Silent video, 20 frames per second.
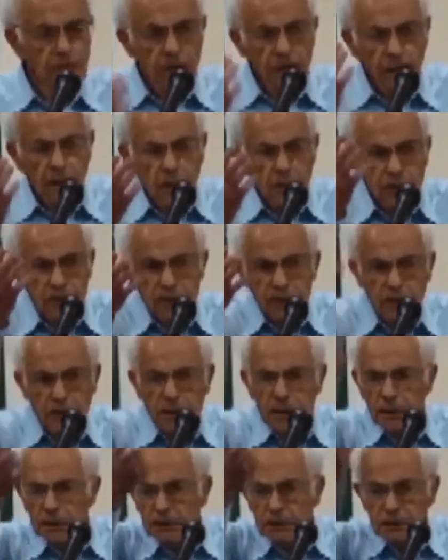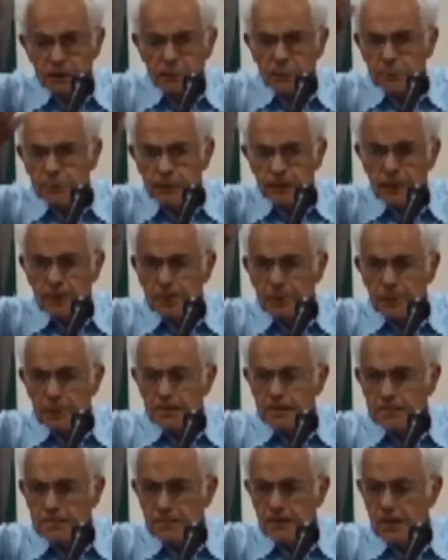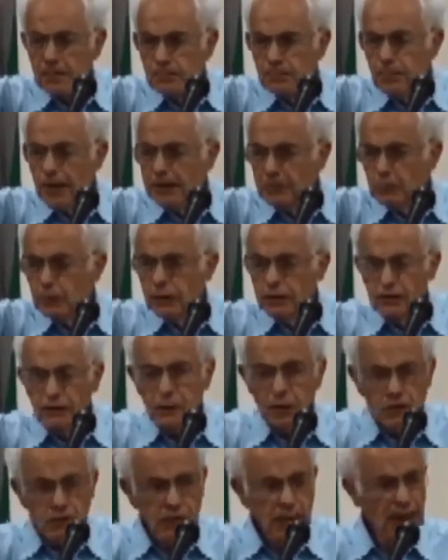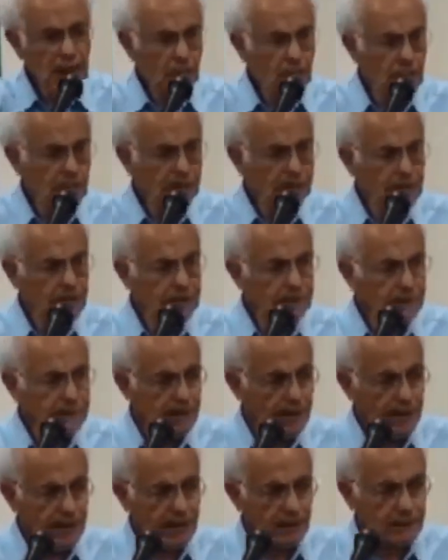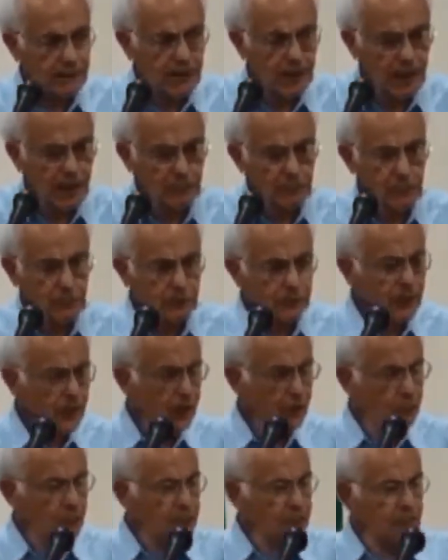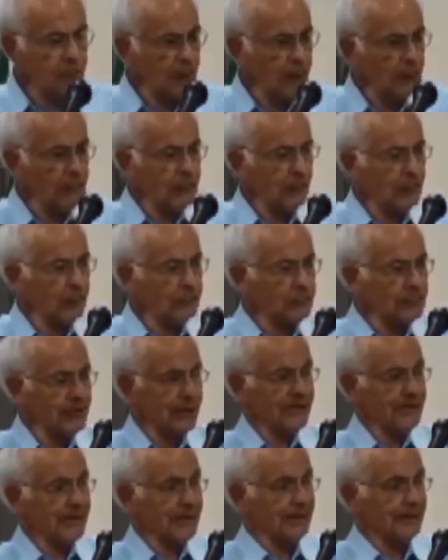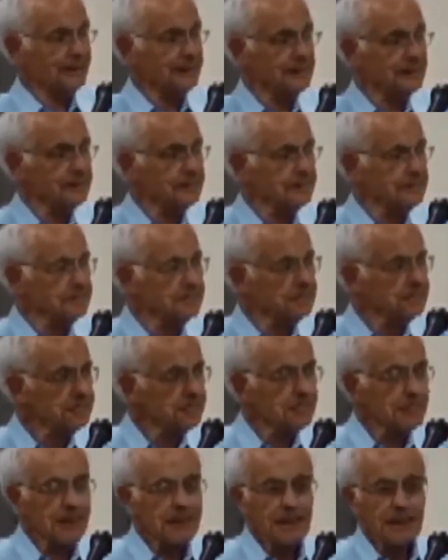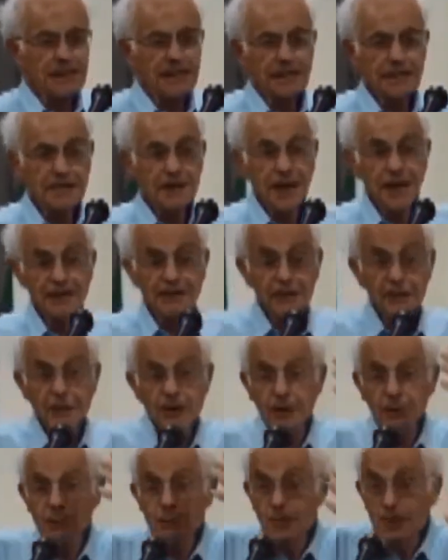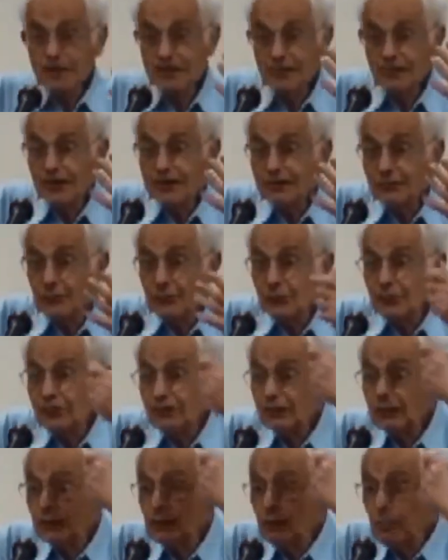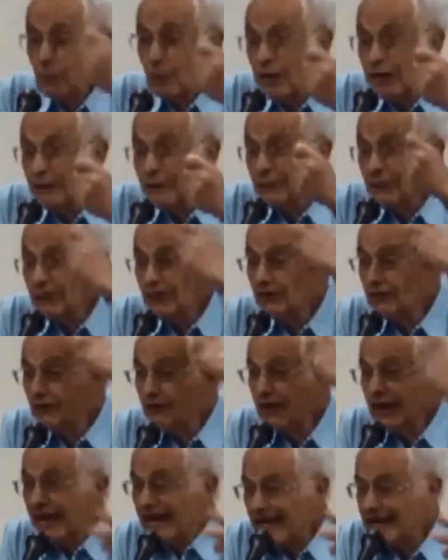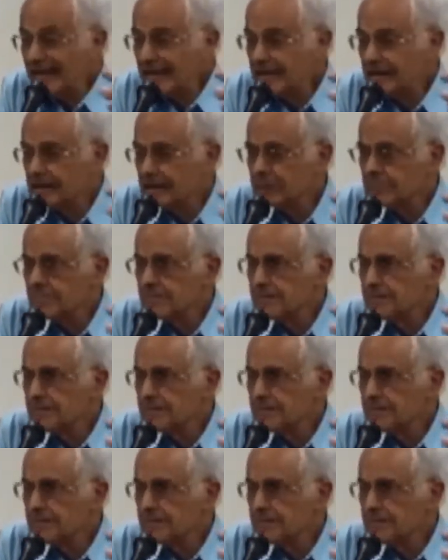There comes some Bedouins on camels and tell Abraham, you know, we know your brother. He had a bar mitzvah to his 12th child.